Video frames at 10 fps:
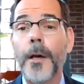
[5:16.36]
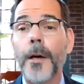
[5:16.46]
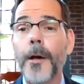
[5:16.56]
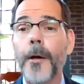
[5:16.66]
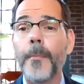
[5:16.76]

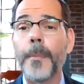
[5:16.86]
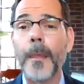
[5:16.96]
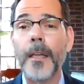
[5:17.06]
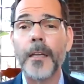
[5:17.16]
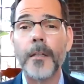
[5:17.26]

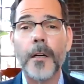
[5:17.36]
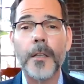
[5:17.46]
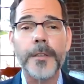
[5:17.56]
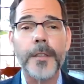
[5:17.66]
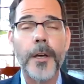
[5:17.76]
Um, it
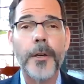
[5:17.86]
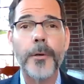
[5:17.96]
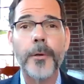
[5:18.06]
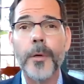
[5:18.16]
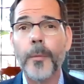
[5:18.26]

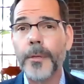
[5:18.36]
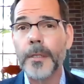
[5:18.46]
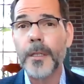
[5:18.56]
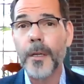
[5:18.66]
also pr-